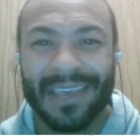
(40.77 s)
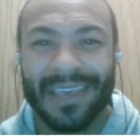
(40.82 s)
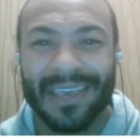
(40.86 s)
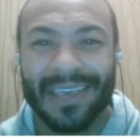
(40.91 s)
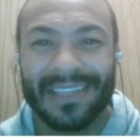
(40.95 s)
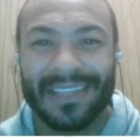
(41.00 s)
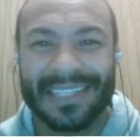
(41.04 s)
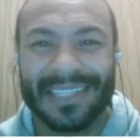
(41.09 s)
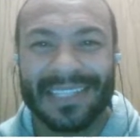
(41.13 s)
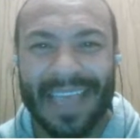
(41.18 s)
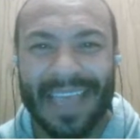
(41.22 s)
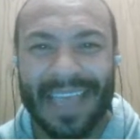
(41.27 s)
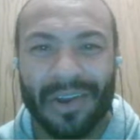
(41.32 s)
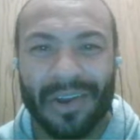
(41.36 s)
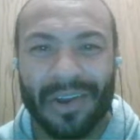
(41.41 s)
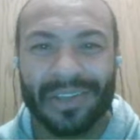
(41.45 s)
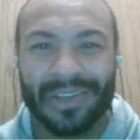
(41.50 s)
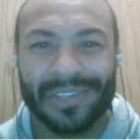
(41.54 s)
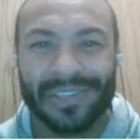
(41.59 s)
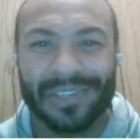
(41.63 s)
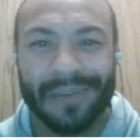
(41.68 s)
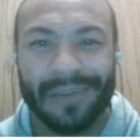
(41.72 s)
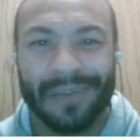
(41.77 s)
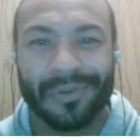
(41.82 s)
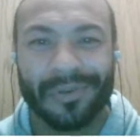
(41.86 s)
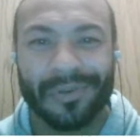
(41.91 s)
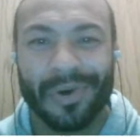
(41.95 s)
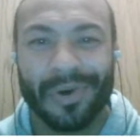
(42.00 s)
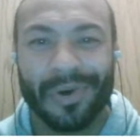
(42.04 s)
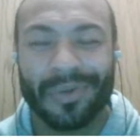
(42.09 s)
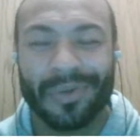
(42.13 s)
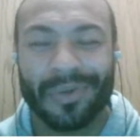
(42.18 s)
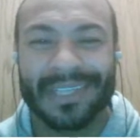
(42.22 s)
this counting to
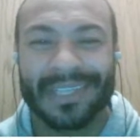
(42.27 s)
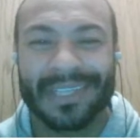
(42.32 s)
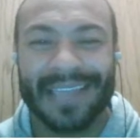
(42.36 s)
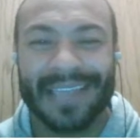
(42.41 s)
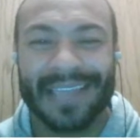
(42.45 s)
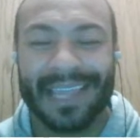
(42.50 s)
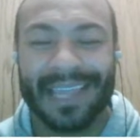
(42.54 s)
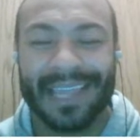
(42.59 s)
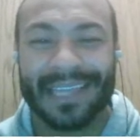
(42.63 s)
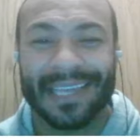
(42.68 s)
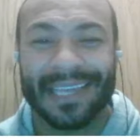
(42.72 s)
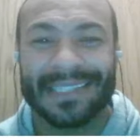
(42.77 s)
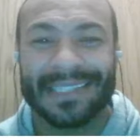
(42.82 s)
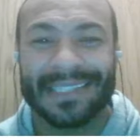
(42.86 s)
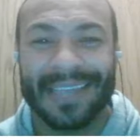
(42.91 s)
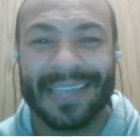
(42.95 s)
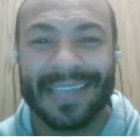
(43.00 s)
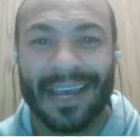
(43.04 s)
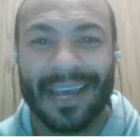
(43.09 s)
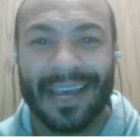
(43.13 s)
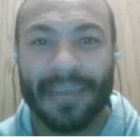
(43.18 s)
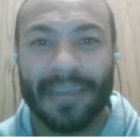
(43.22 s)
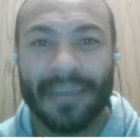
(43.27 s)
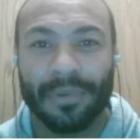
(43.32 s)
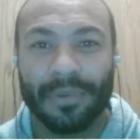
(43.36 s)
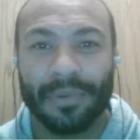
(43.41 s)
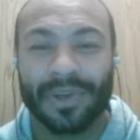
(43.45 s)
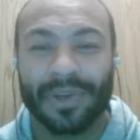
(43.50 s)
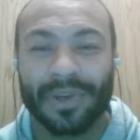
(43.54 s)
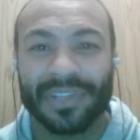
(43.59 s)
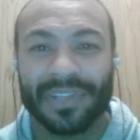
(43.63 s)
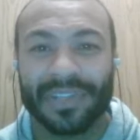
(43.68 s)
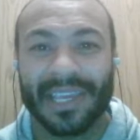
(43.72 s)
Shavuot is kind of like a time
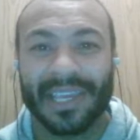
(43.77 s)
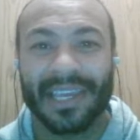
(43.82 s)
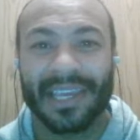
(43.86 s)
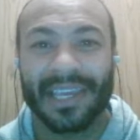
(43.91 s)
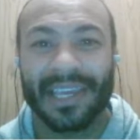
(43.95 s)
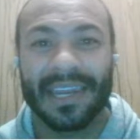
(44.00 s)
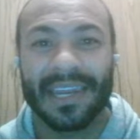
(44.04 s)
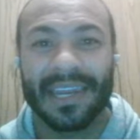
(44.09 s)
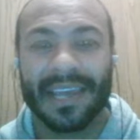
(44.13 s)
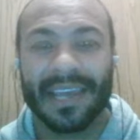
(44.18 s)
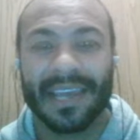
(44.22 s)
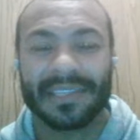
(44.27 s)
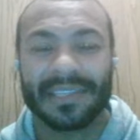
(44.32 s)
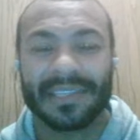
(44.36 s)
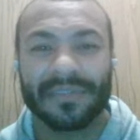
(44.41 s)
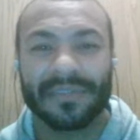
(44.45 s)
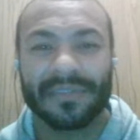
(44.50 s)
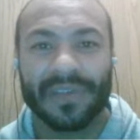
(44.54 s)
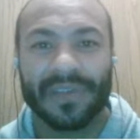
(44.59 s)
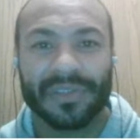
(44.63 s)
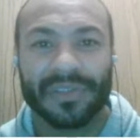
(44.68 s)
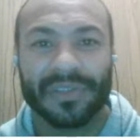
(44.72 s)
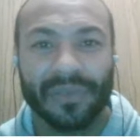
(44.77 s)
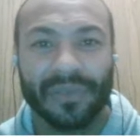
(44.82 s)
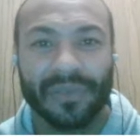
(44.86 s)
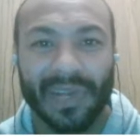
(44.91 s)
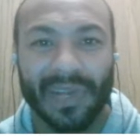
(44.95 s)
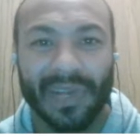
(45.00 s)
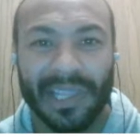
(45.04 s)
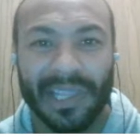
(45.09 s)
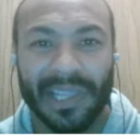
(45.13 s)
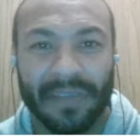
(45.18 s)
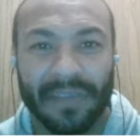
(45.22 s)
bridge that connects the festival
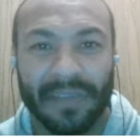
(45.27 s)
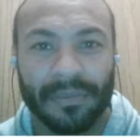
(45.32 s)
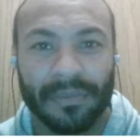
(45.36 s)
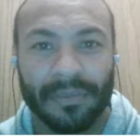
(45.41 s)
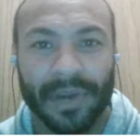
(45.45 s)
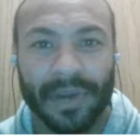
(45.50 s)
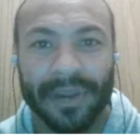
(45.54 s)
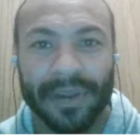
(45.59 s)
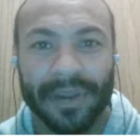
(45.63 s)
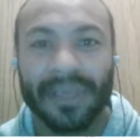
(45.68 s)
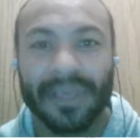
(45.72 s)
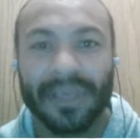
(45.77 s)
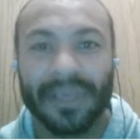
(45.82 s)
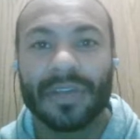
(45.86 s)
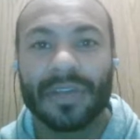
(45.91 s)
of unleavened bread